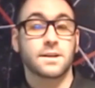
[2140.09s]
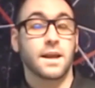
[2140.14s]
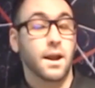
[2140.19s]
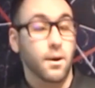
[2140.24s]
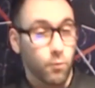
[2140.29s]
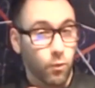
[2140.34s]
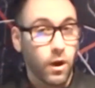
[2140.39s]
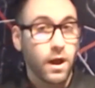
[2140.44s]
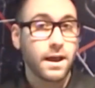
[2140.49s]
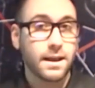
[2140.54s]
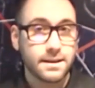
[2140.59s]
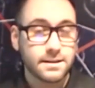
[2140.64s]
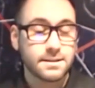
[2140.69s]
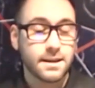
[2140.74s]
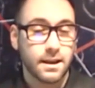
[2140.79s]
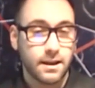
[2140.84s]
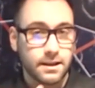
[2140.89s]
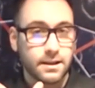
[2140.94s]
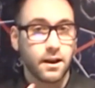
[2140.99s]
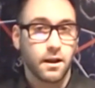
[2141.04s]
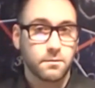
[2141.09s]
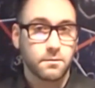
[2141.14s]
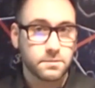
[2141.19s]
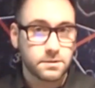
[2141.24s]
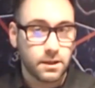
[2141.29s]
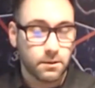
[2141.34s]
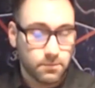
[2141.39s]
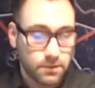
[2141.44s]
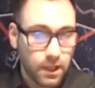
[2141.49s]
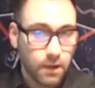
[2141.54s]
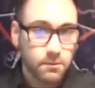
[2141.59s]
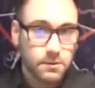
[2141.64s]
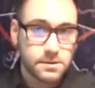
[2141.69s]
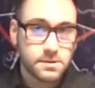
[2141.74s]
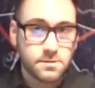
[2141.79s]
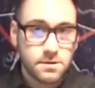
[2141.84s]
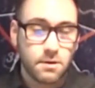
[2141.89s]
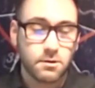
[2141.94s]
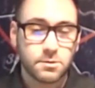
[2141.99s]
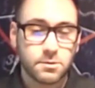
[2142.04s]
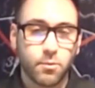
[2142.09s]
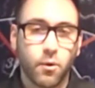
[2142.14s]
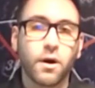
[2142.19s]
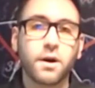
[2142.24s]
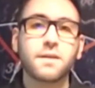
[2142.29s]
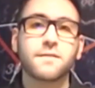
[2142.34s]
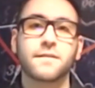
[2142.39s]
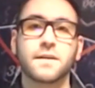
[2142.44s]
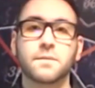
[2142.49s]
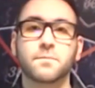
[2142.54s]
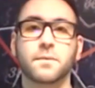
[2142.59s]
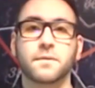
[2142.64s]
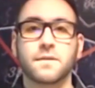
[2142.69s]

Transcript: That was part of it.